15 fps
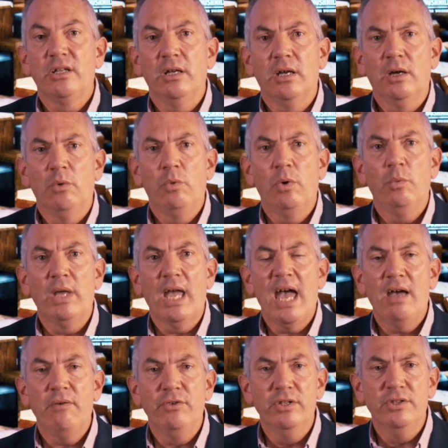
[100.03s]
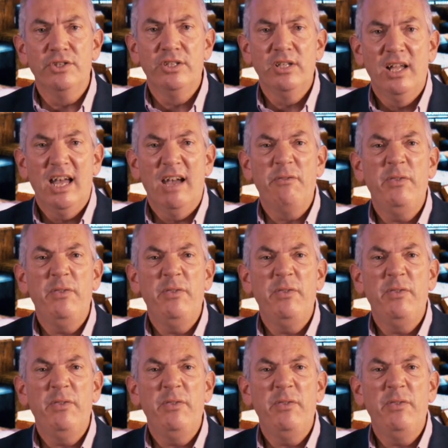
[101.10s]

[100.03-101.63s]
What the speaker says: what we have is a